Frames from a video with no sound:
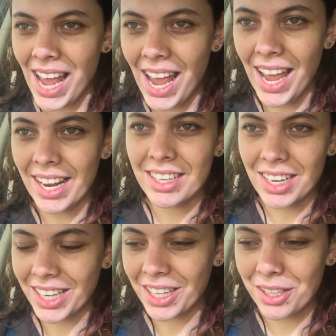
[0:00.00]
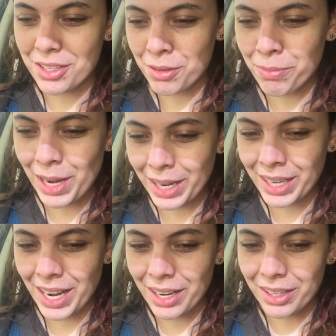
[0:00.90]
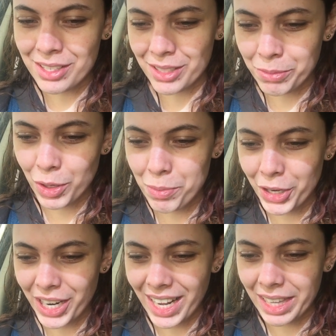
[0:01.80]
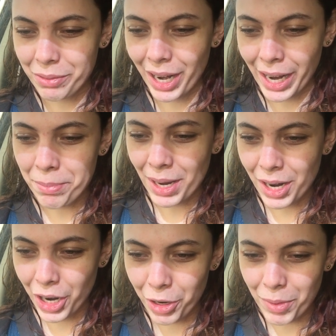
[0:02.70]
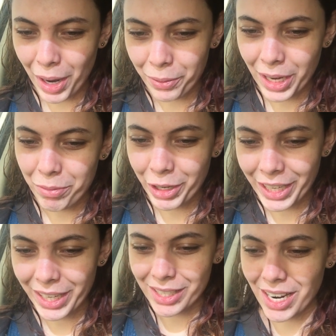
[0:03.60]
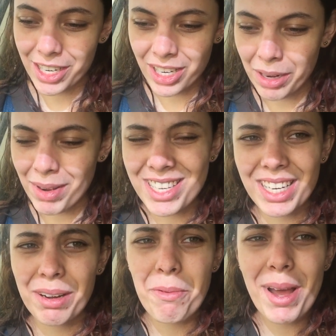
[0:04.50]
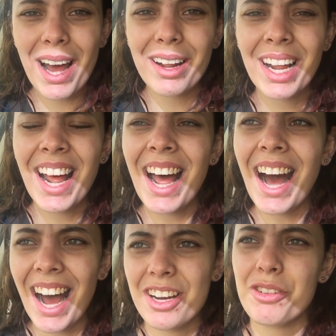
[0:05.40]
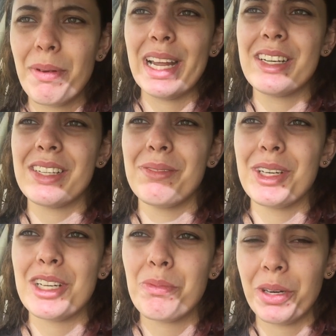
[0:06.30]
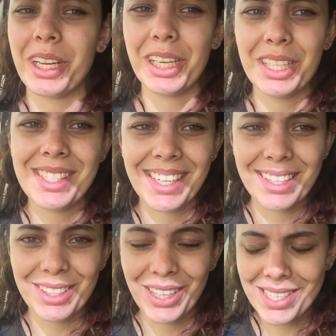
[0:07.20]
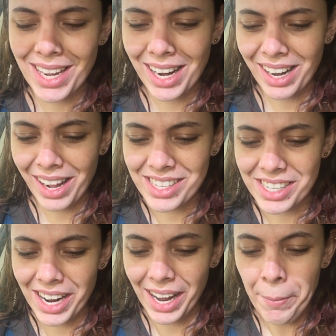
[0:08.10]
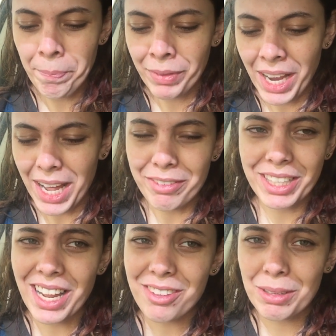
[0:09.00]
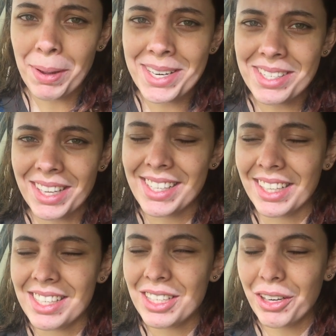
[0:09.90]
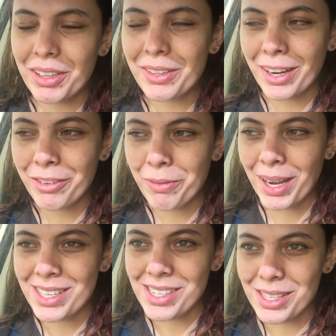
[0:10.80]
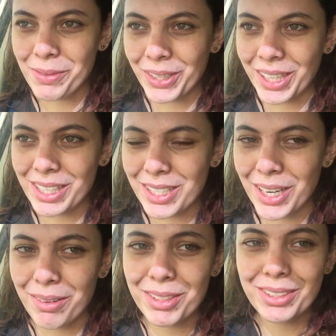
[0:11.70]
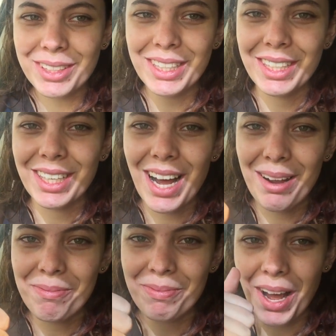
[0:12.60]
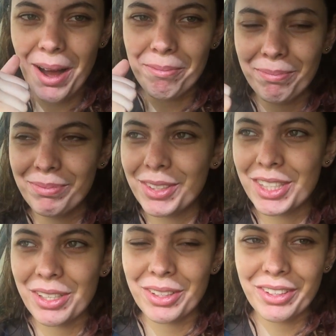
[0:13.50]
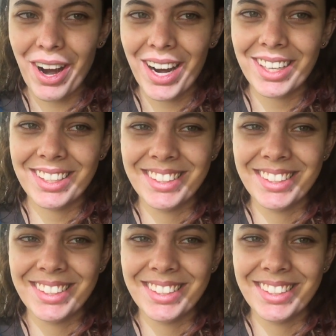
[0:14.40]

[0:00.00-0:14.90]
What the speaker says: And I'm gonna go to the supermarket now, listen to more book, and then when I get back home I will keep reading A Darker Shade of Magic. I'm about 100 pages in, which is pretty good, seeing as I only started it last night. And I read like 3 pages last night, so I read quite a few pages this morning, so I'm doing good. I'm doing great.